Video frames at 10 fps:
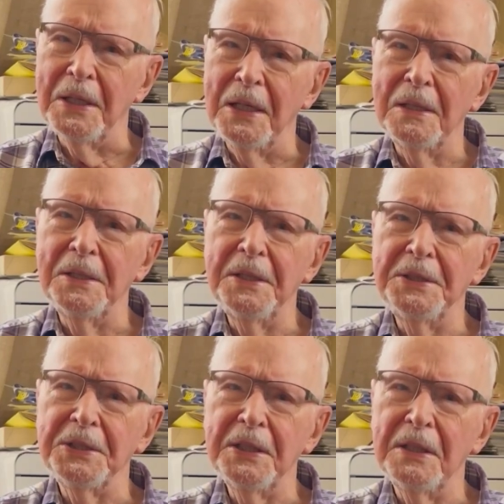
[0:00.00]
and he
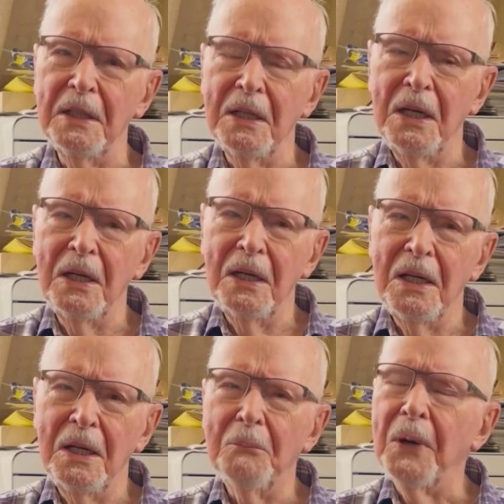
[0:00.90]
said,
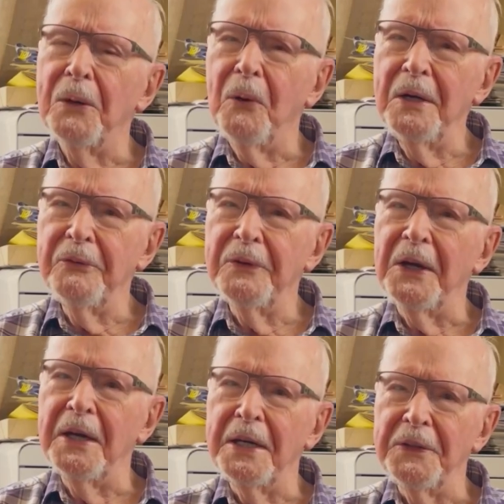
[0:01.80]
"My wife and
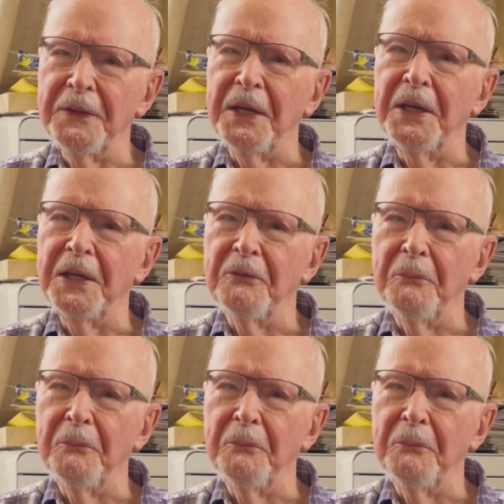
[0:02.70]
I are thinking of